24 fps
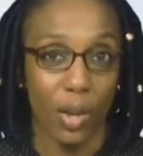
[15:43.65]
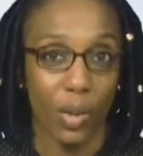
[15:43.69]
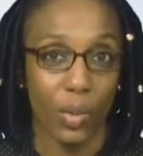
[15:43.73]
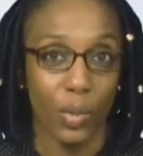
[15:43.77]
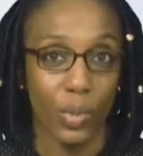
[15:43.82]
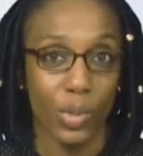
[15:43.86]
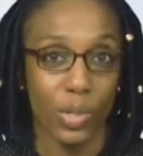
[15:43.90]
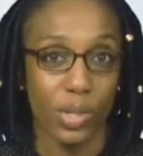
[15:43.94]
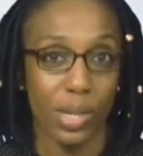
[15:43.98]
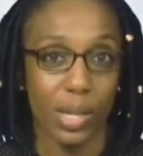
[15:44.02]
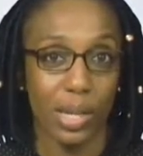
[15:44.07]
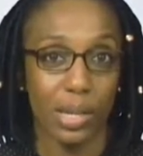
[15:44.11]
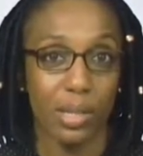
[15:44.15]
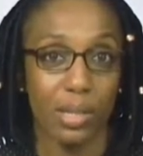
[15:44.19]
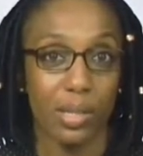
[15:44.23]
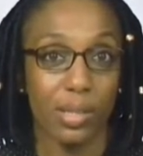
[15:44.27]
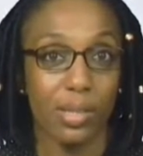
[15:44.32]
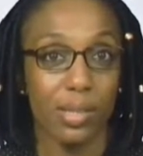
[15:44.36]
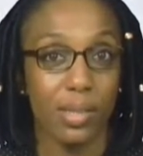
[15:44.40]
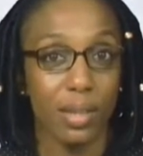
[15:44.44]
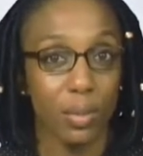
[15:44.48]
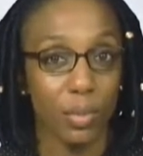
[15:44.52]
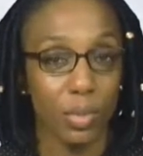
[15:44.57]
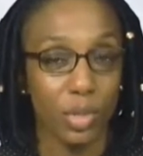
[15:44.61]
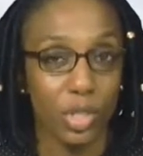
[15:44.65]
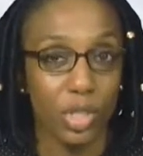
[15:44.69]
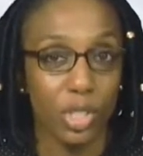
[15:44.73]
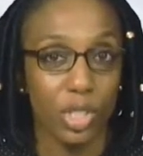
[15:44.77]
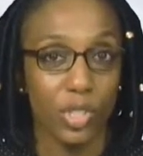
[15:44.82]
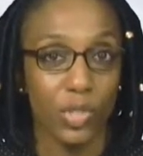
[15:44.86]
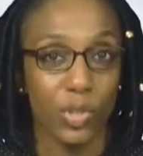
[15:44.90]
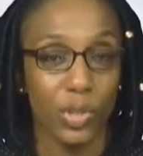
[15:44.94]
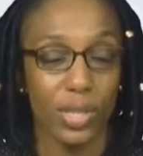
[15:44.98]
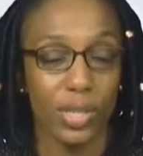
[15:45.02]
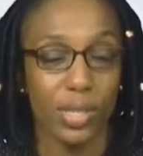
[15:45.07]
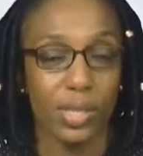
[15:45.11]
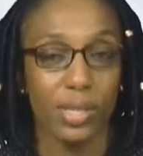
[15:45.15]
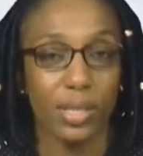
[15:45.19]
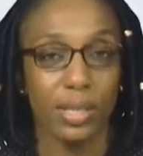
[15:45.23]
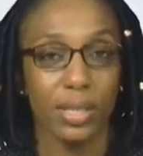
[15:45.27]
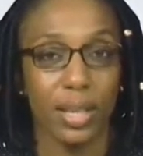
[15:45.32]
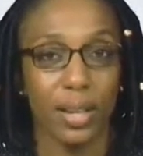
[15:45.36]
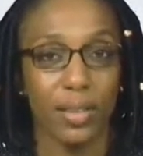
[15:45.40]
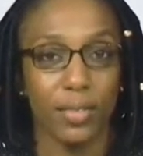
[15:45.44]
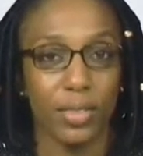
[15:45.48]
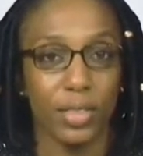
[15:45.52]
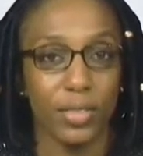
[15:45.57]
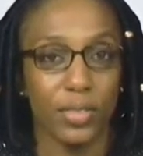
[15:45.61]
who said some children still
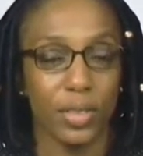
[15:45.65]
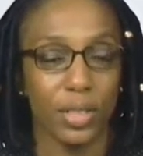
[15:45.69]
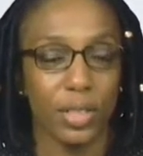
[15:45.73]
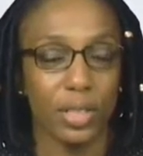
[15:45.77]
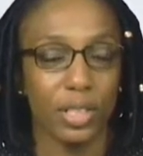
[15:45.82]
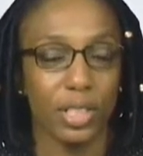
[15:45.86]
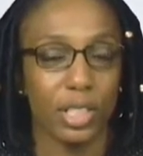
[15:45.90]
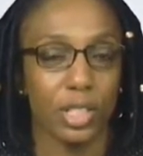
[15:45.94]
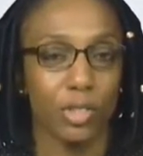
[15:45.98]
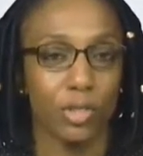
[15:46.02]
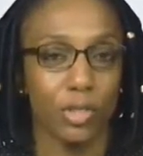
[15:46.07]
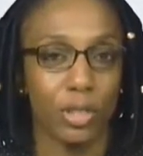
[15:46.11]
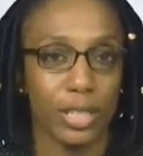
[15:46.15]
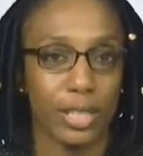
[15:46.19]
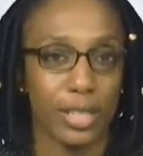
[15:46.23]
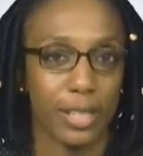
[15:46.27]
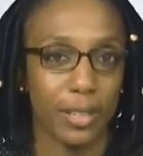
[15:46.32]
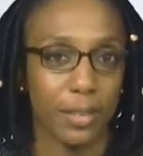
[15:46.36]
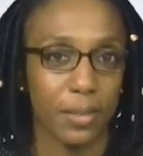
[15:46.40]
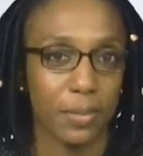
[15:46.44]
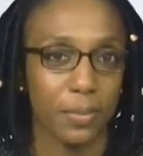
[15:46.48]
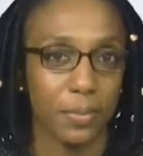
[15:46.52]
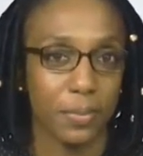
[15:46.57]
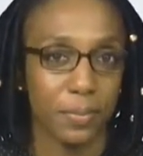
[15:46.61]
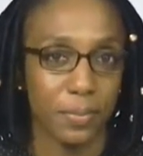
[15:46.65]
have difficulty reading.